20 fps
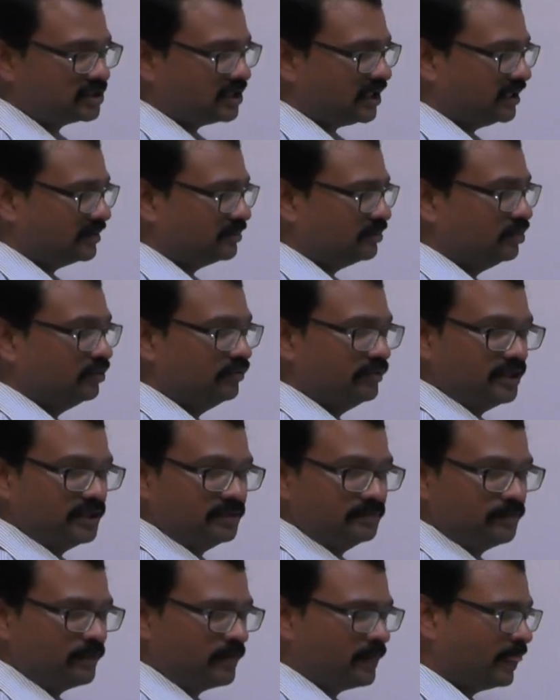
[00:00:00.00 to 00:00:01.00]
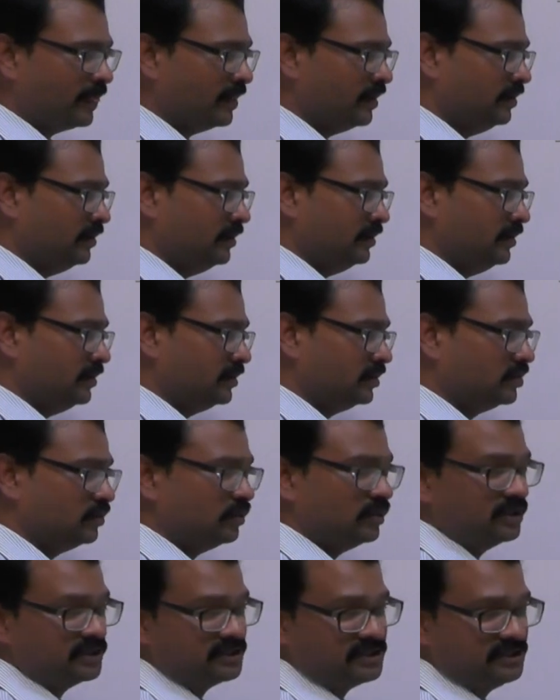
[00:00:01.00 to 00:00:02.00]
start moving
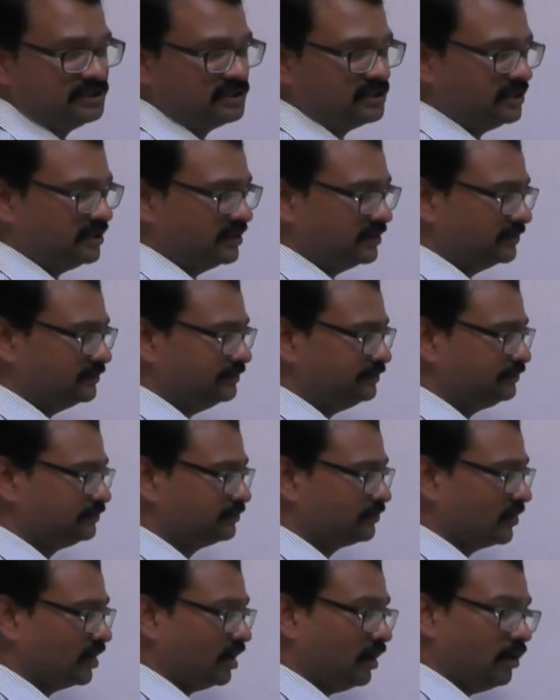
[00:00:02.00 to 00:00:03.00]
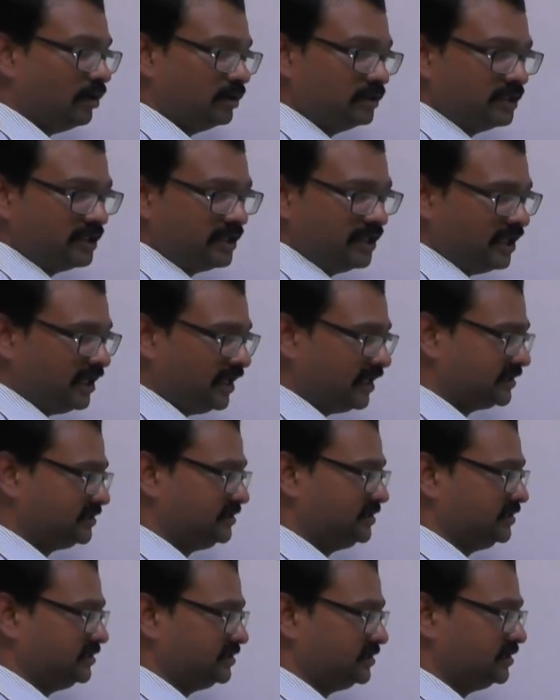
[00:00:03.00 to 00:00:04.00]
towards each other on the real
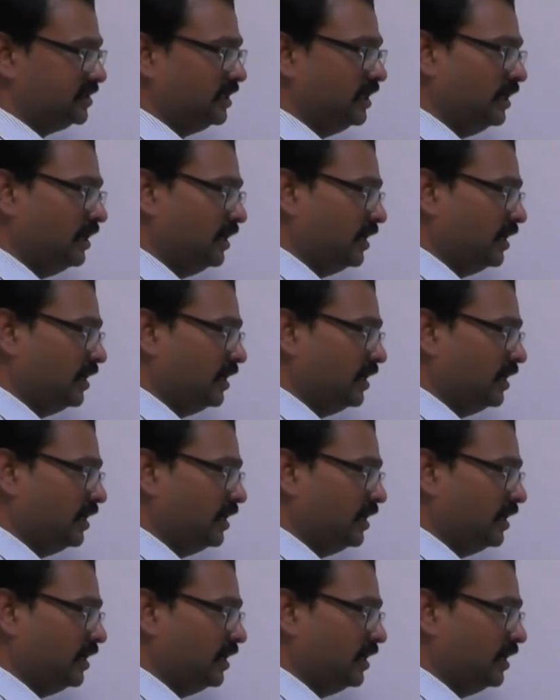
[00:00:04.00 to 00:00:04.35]
axis,